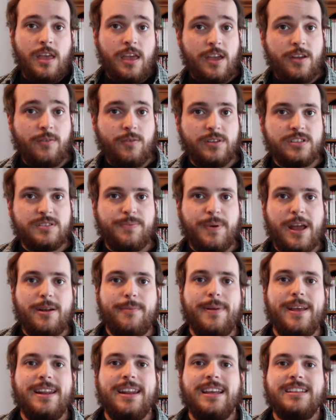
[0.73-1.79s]
Hey everyone,
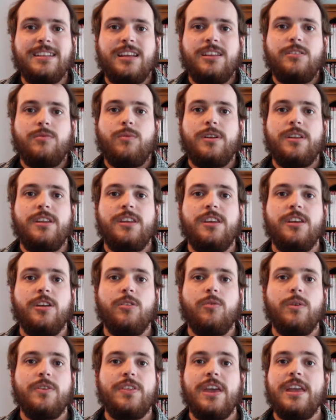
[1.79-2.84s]
Spider-Man 991
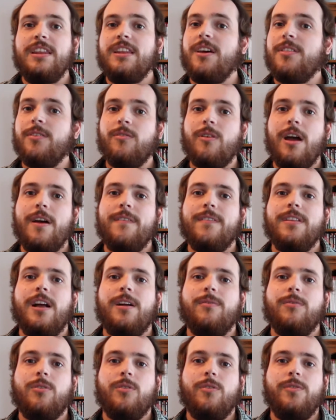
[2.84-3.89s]
here with another graphic
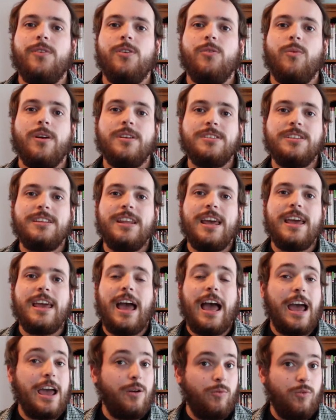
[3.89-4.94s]
novel review where today
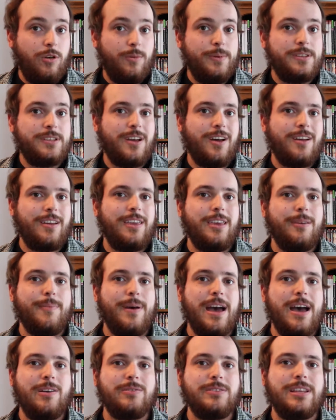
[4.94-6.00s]
I will be talking
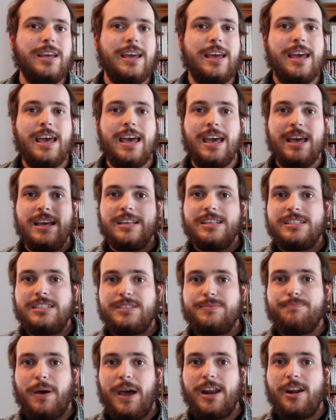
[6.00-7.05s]
about
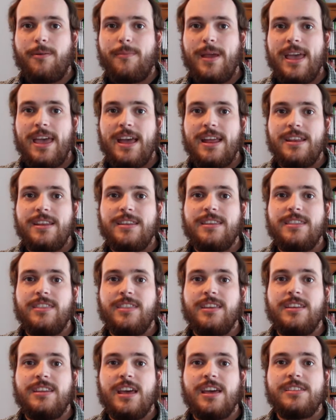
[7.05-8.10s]
Spider-Man,
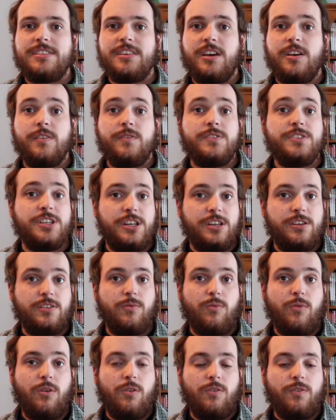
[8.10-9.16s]
The Death of Jean
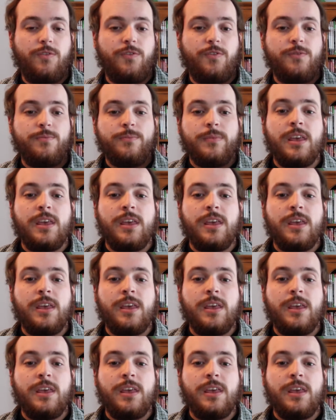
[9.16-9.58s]
DeWolff.